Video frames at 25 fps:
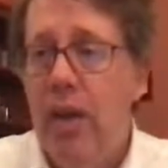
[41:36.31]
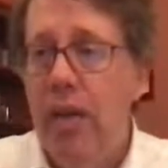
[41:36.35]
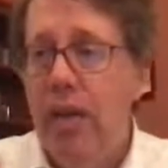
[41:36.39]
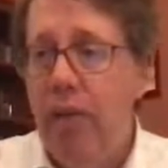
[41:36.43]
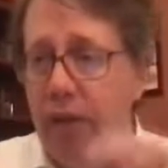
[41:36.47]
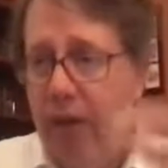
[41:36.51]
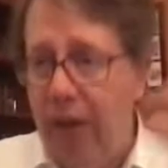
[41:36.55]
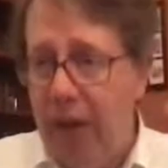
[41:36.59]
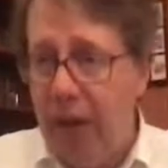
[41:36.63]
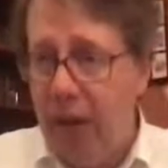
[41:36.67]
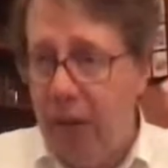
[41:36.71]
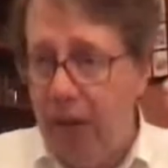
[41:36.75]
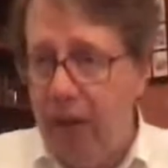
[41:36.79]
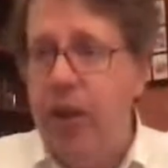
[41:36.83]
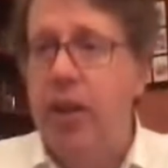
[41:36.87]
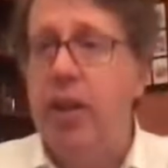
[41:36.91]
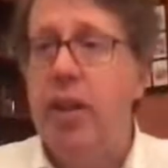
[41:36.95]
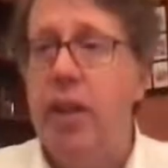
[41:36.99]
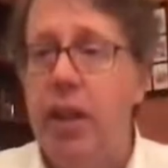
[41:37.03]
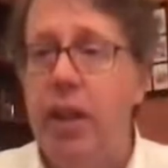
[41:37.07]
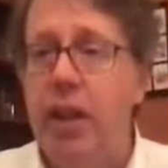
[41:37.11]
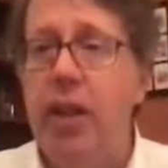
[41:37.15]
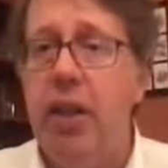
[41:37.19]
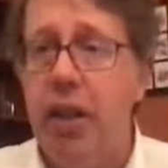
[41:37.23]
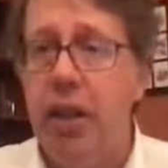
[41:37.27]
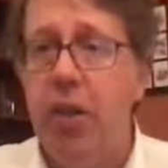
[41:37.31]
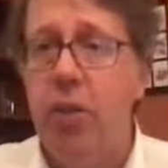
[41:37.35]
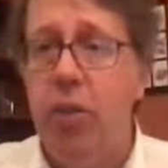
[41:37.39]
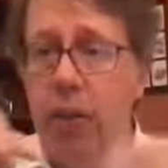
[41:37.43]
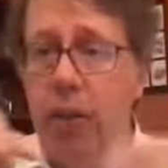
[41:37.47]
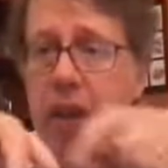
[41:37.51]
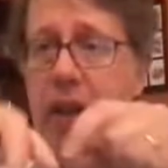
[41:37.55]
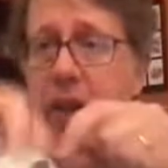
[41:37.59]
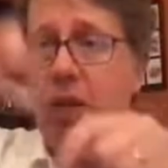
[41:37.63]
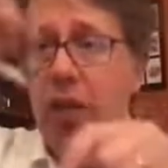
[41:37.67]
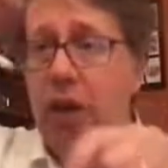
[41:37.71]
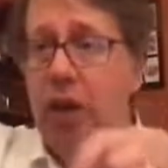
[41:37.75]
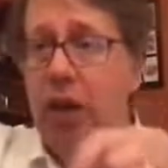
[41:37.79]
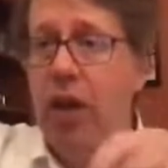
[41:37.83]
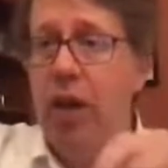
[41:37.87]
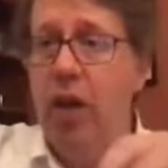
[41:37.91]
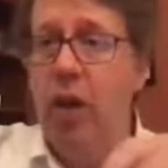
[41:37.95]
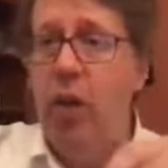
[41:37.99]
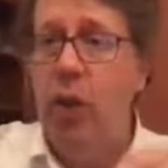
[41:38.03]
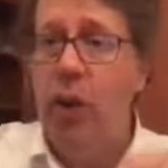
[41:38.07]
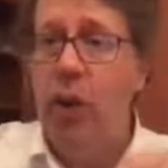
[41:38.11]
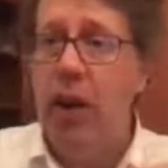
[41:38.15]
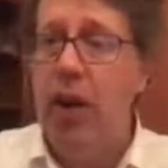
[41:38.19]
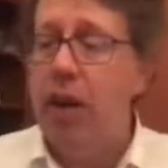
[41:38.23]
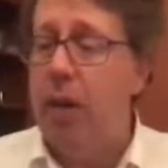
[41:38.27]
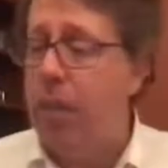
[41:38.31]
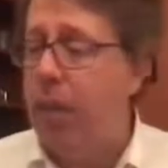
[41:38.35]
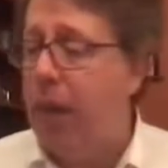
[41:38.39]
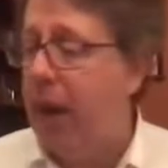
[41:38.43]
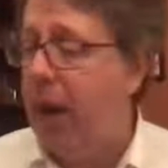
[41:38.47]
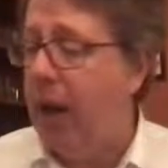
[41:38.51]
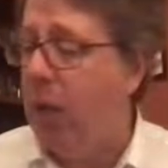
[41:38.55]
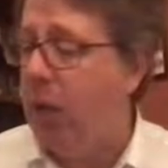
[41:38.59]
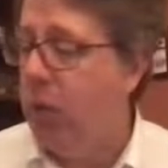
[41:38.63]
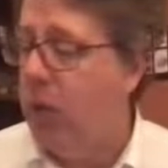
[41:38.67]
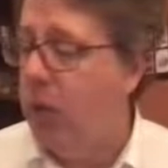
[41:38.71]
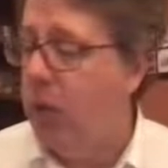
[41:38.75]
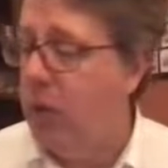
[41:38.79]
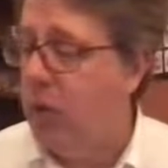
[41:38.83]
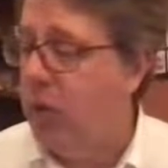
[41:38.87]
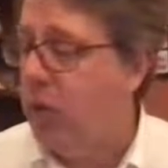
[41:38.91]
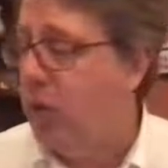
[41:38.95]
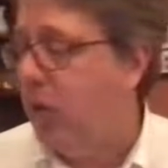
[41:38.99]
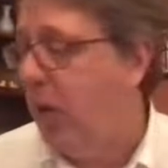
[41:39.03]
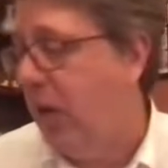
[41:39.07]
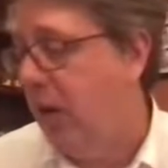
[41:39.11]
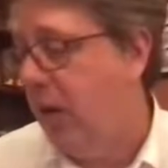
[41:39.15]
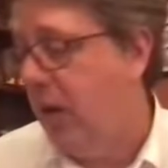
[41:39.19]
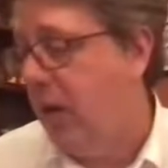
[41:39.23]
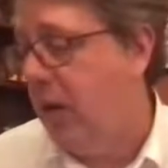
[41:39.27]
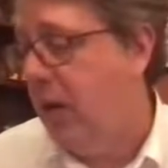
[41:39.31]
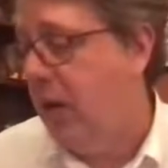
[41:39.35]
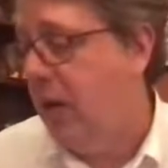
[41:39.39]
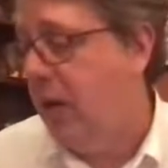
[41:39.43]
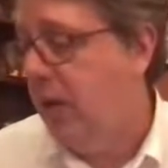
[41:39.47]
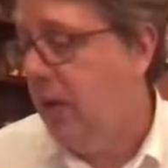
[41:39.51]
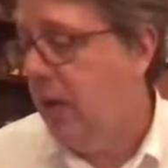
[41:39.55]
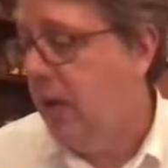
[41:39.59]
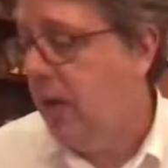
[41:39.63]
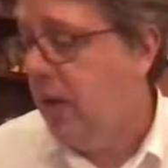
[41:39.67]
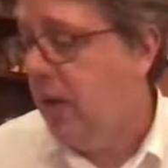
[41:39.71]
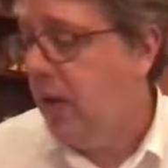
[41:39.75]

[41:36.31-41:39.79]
follow this instance relation and you end up back where you started,